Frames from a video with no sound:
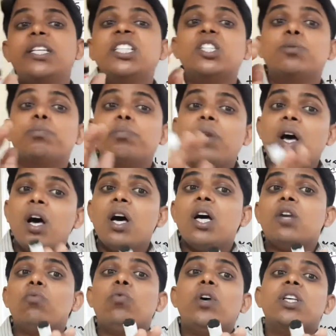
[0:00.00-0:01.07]
His
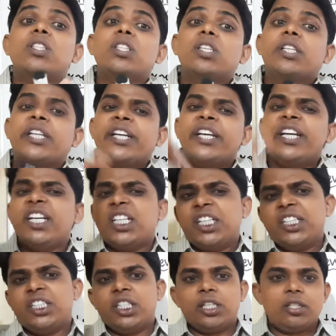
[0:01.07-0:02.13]
plan was great
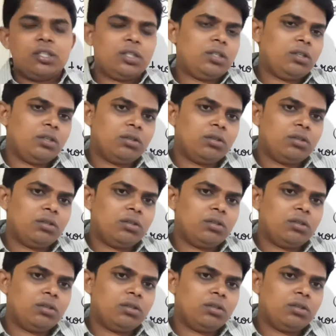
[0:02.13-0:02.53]
eternal.